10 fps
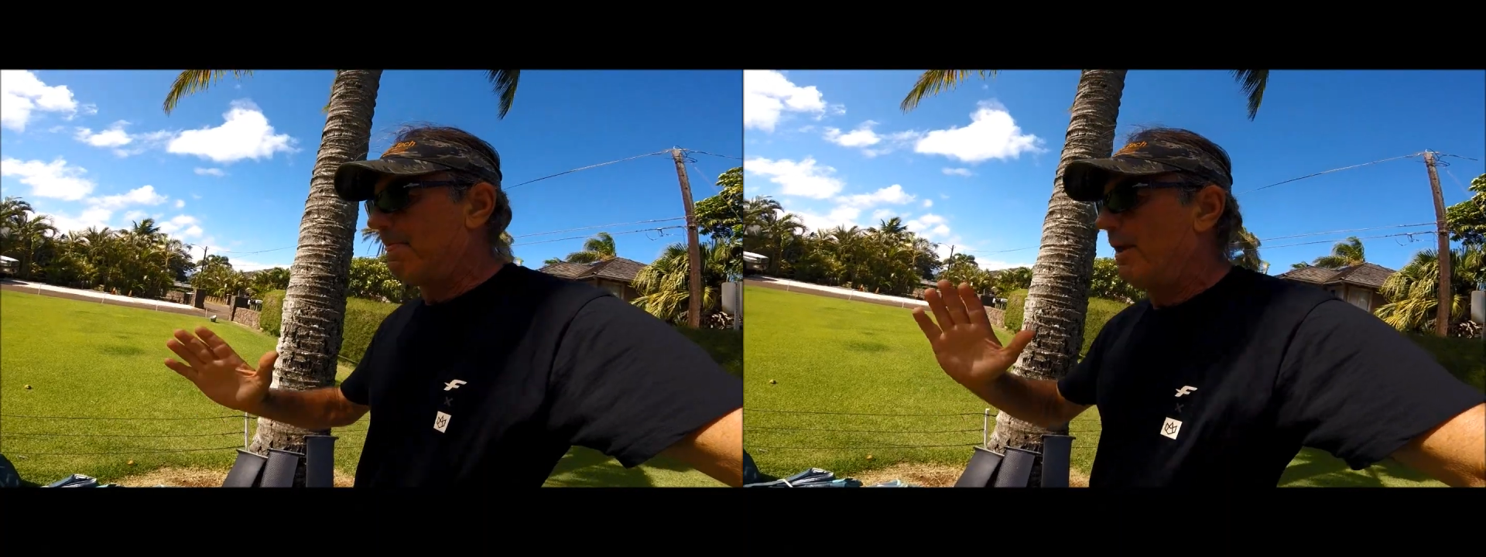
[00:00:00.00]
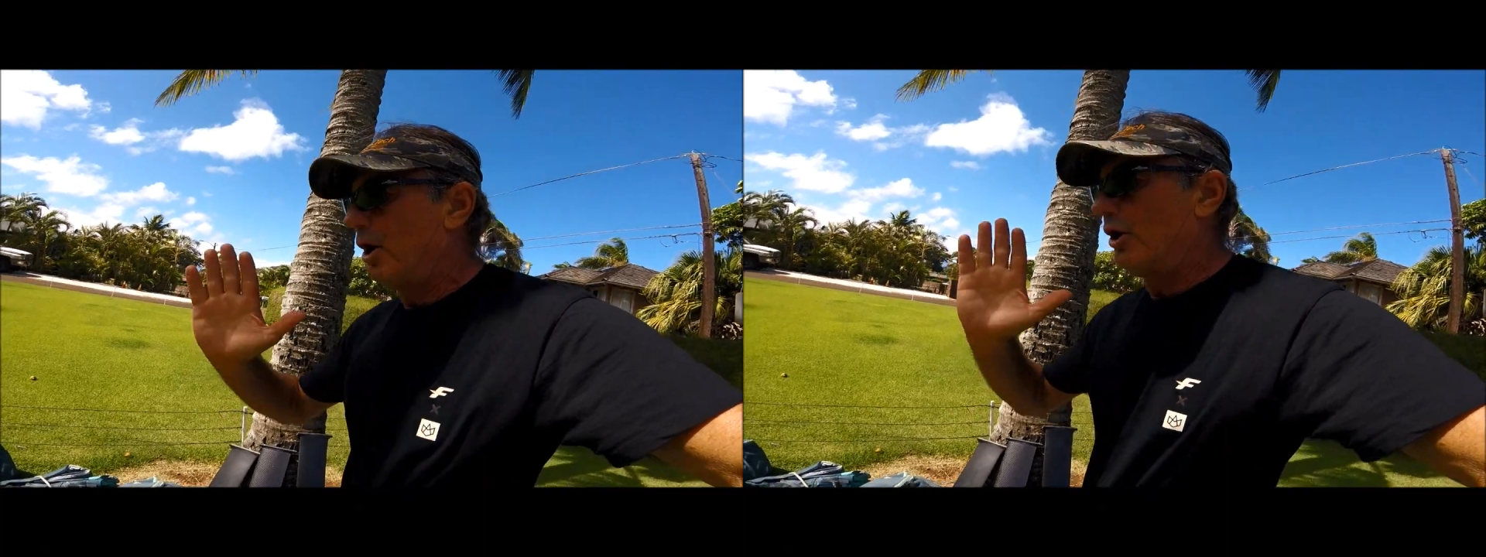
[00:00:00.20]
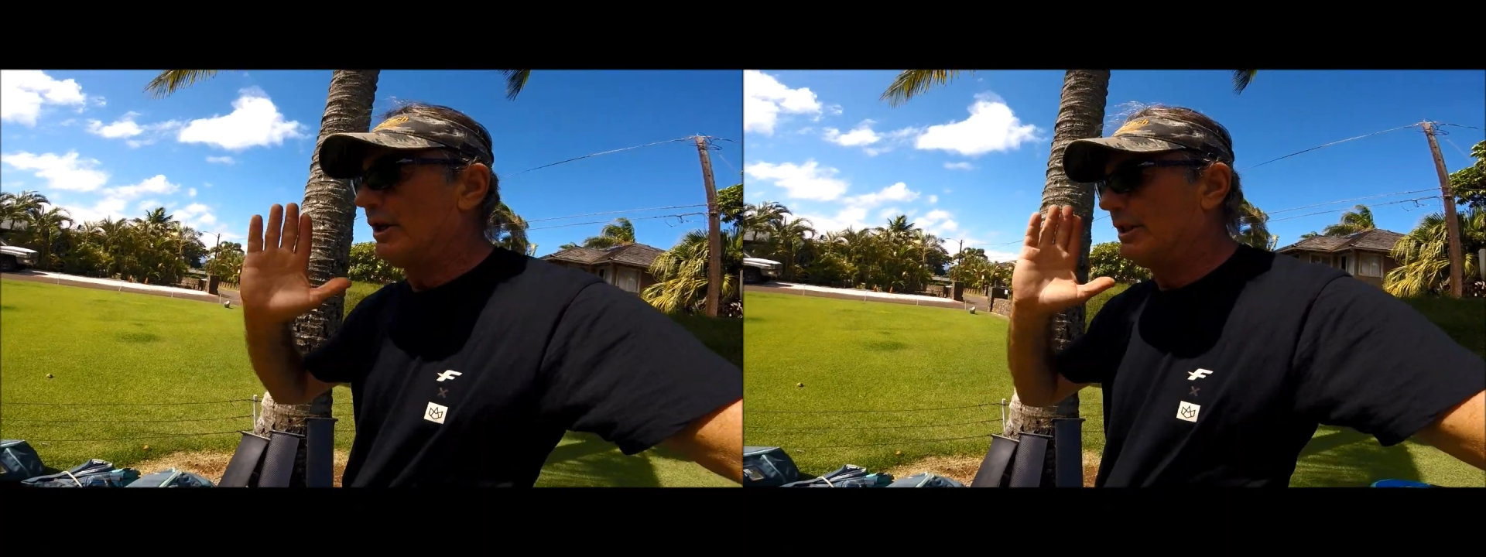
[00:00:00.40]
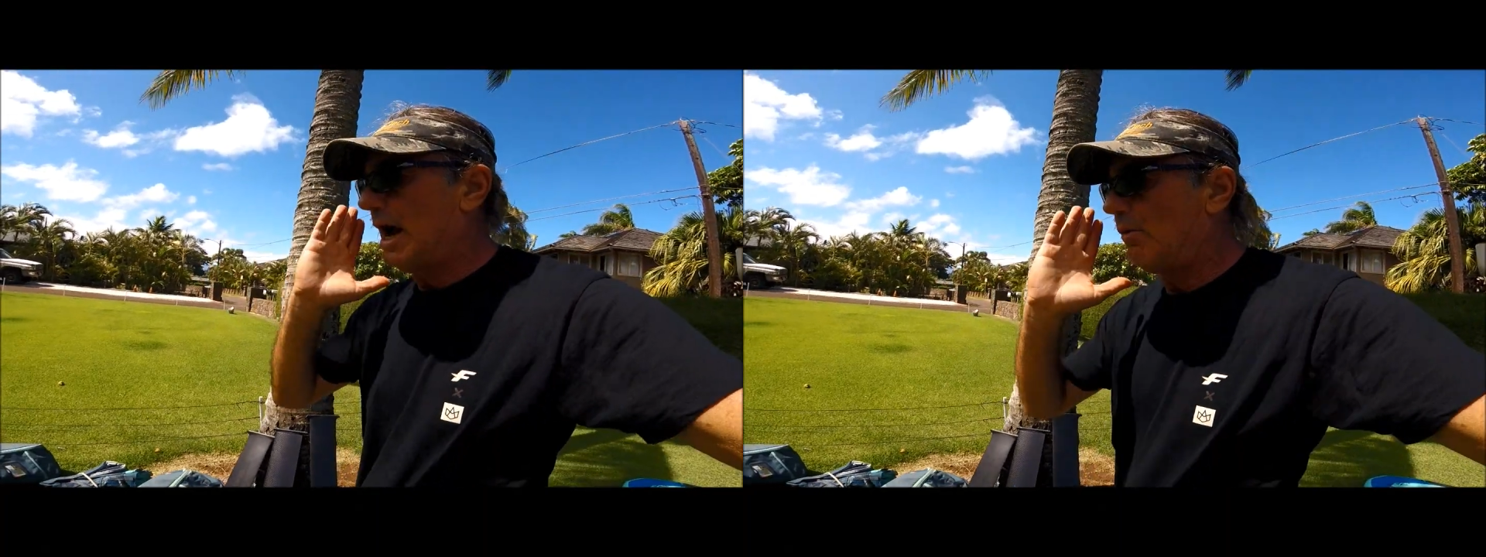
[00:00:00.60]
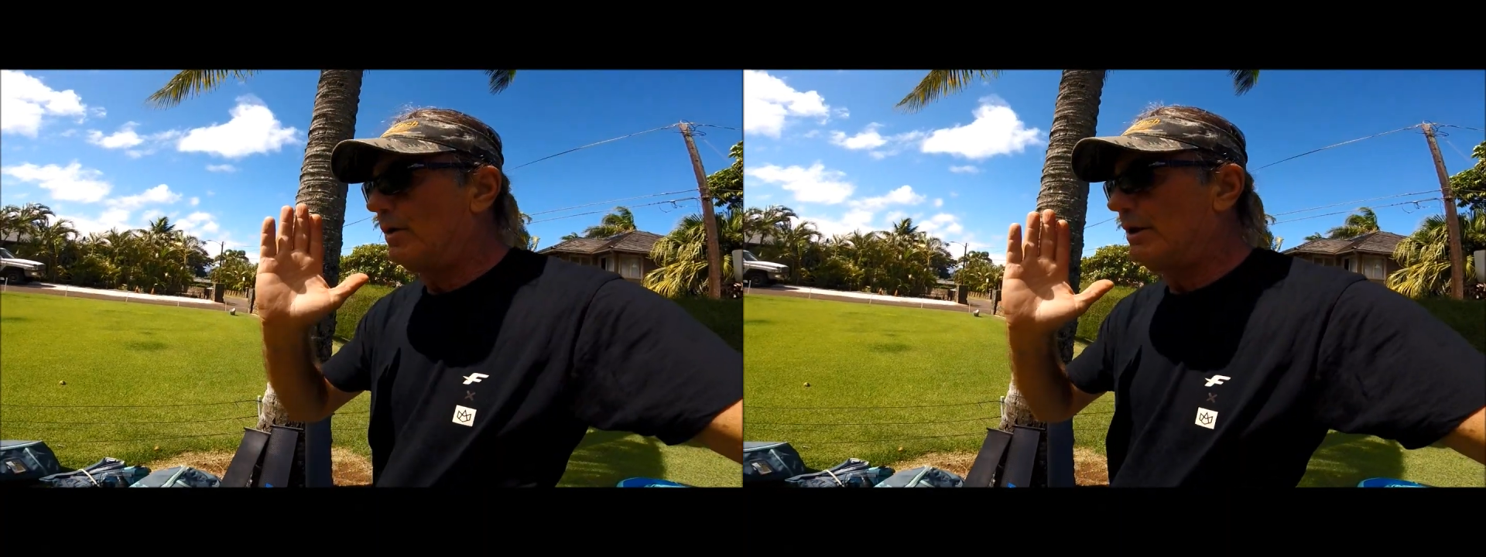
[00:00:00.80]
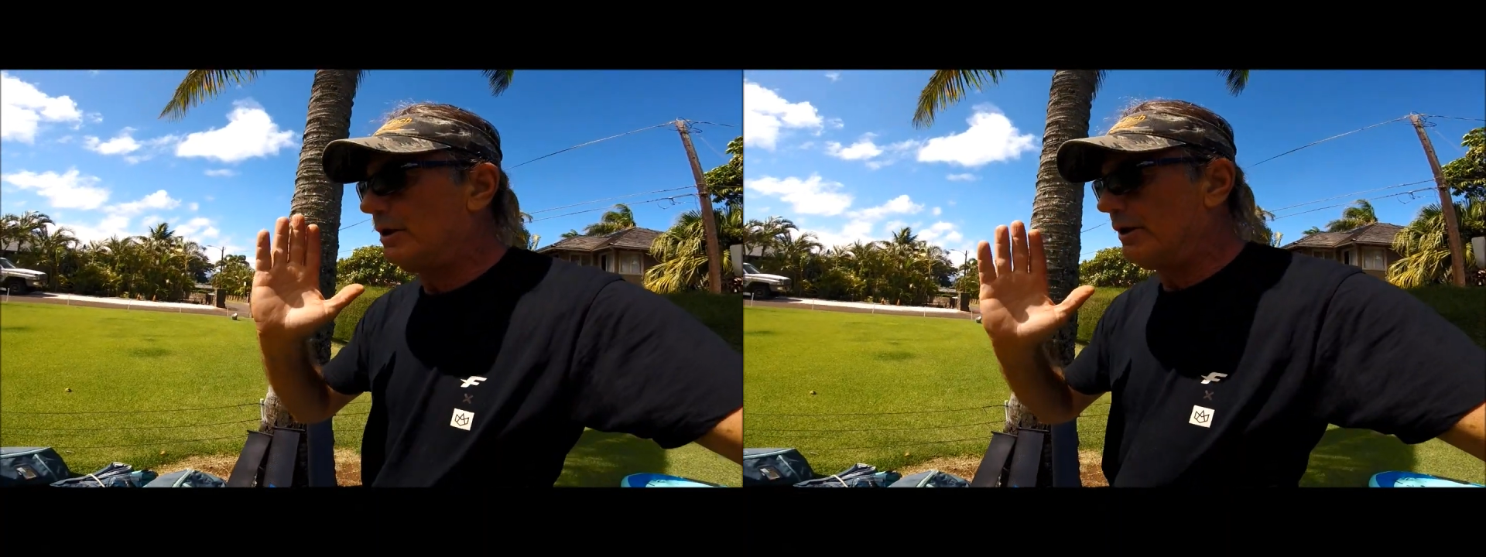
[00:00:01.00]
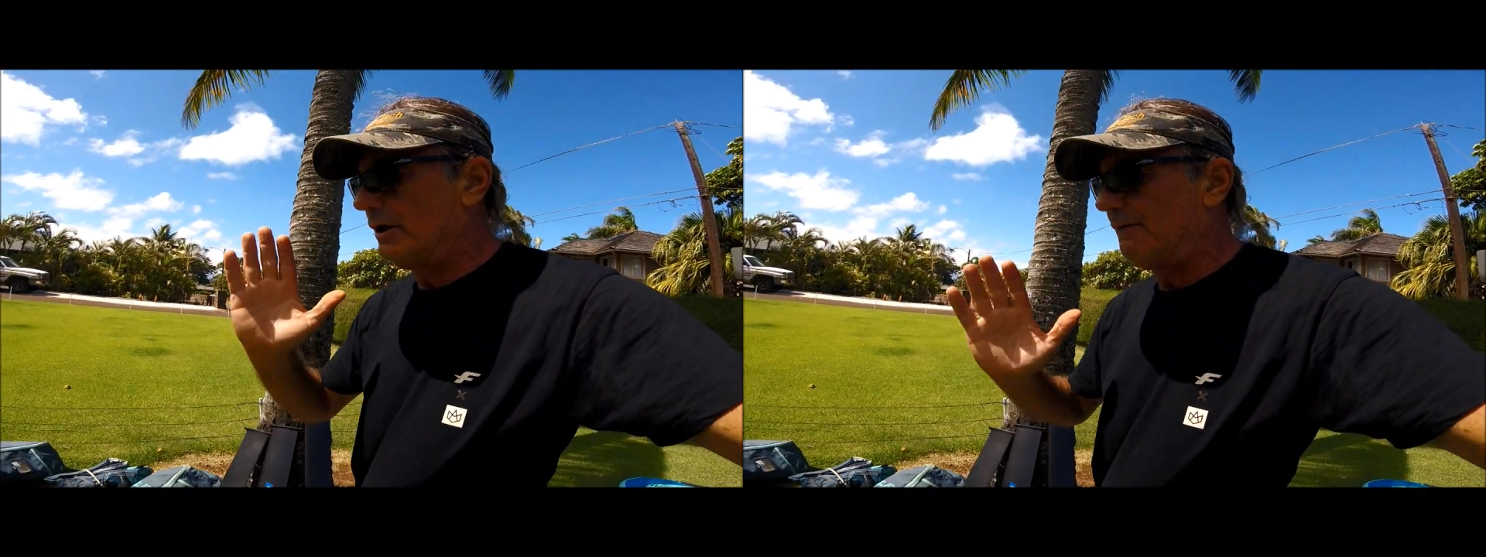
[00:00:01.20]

on a downwinder it